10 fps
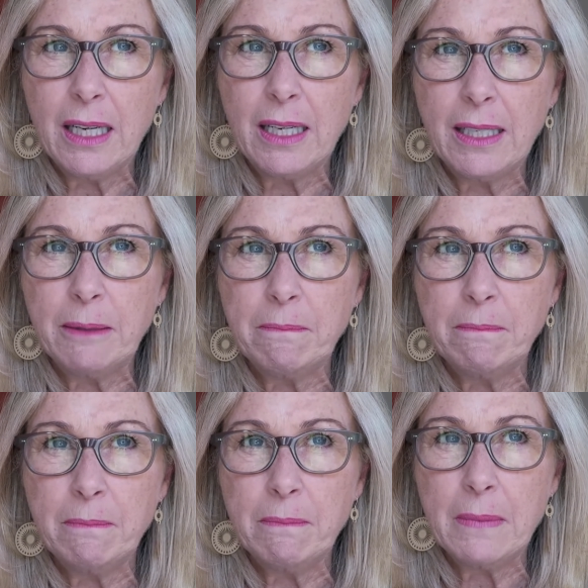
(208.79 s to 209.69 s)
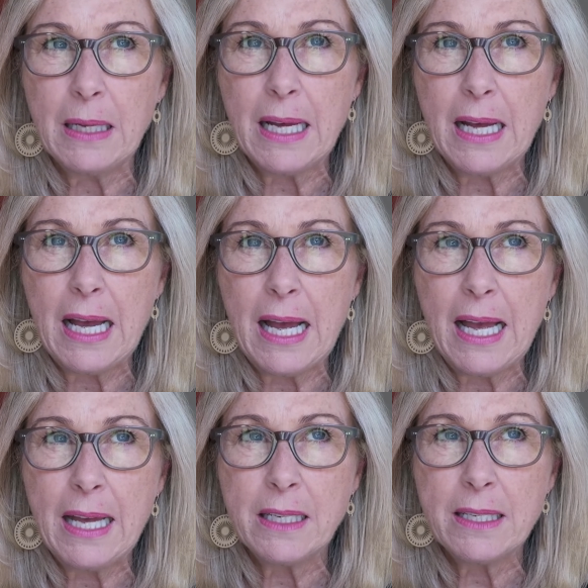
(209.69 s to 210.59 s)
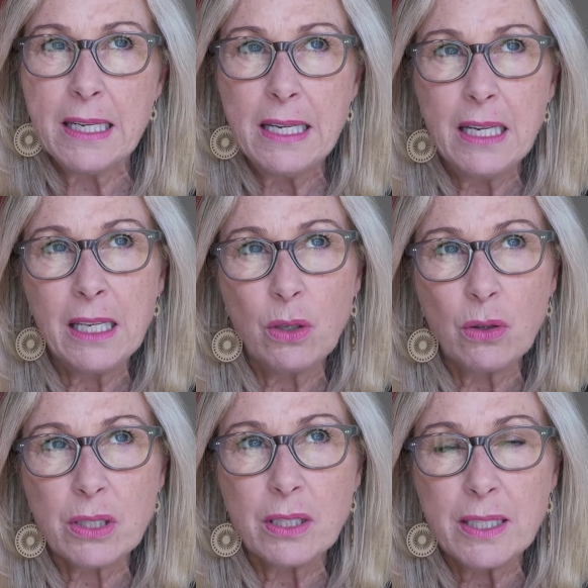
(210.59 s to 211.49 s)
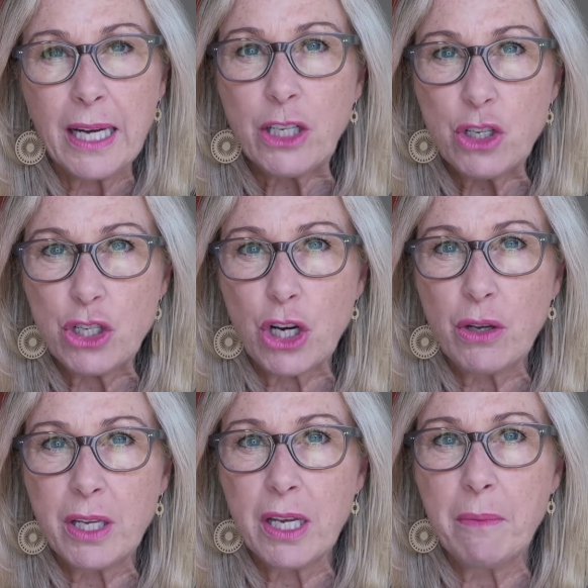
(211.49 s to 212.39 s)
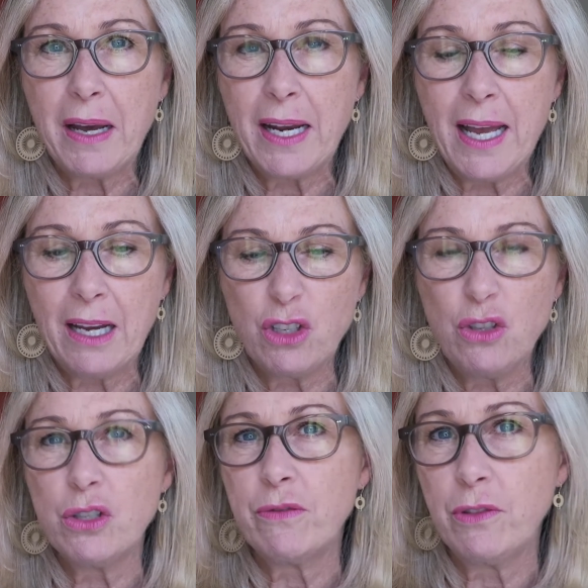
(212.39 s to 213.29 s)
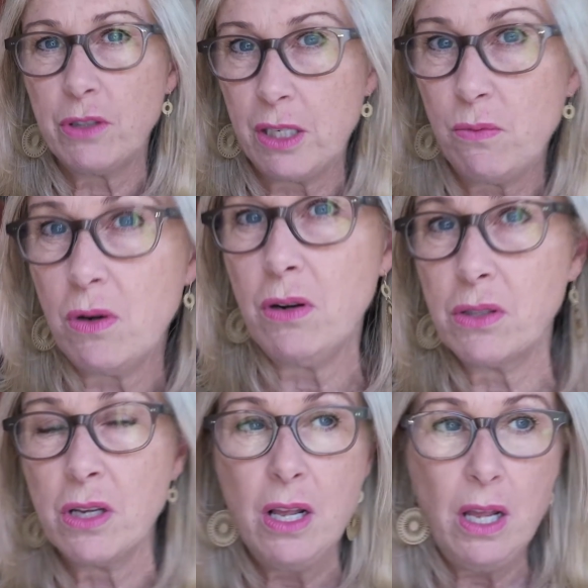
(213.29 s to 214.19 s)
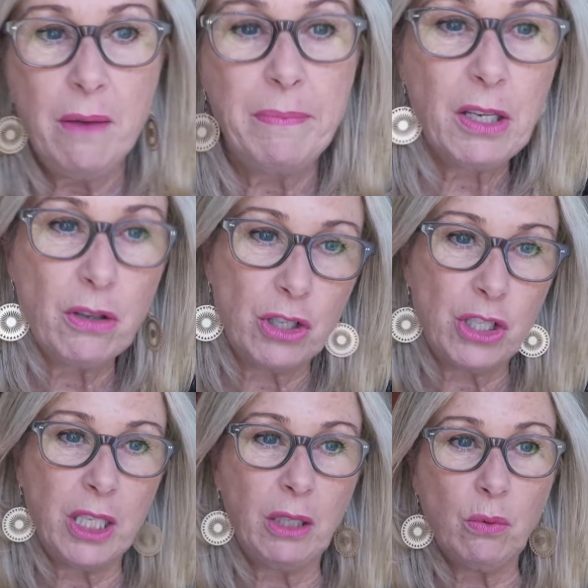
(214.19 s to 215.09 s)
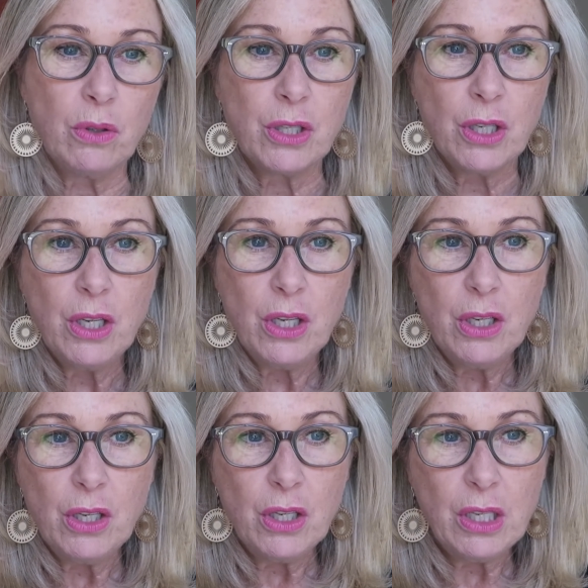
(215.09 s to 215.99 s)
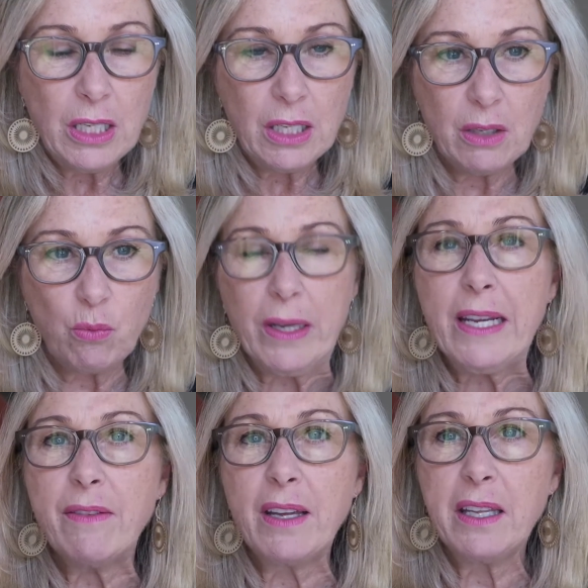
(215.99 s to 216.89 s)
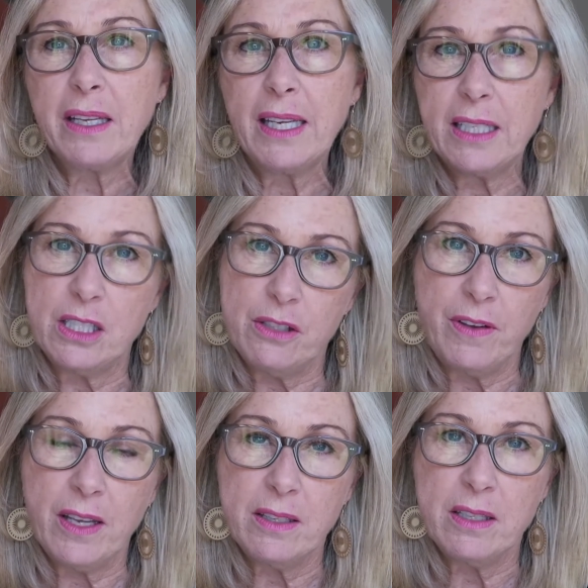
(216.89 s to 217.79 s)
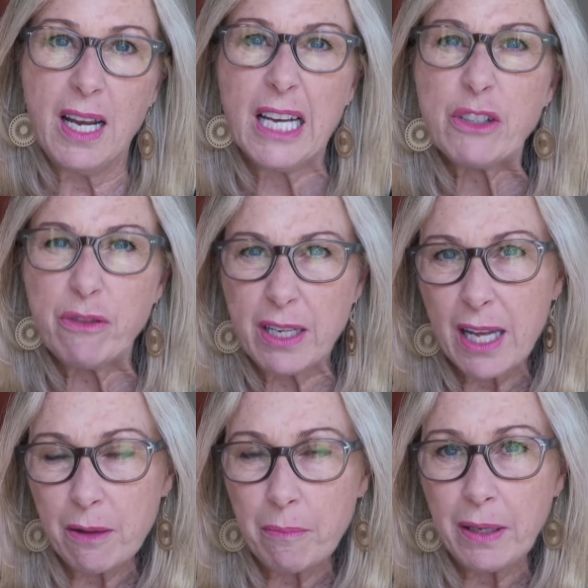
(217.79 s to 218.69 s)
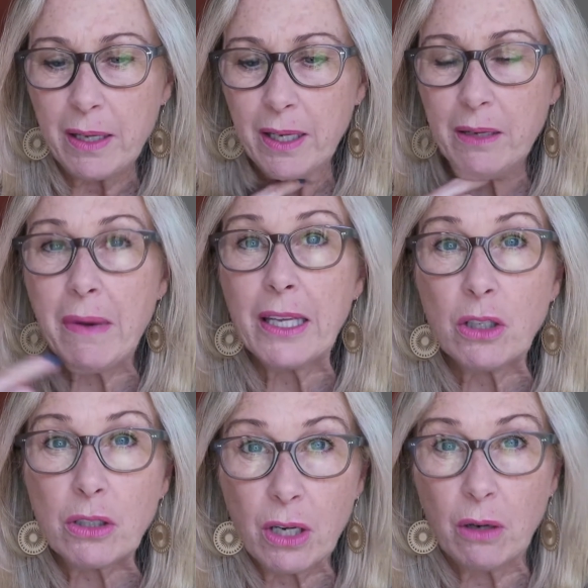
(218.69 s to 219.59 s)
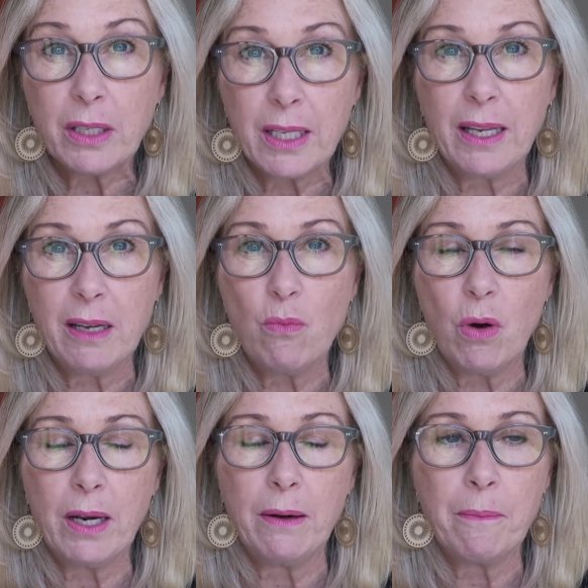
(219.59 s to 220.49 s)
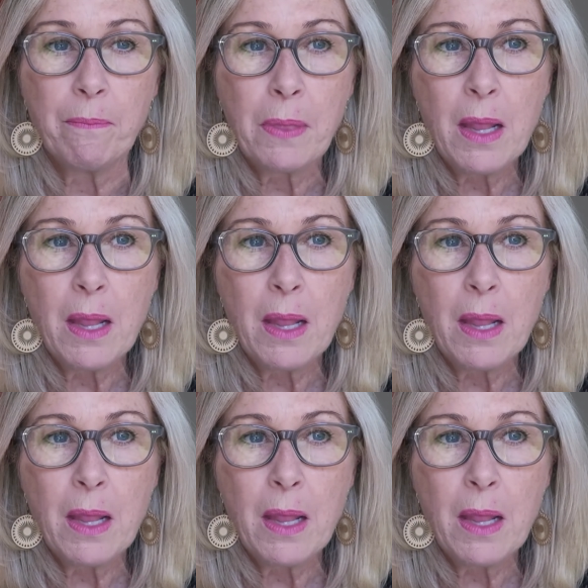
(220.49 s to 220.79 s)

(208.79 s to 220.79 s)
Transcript: Um, and... He also started joking about how useful she was because she would, whenever he clicked his fingers and asked for another beer, he'd make her go and get him one.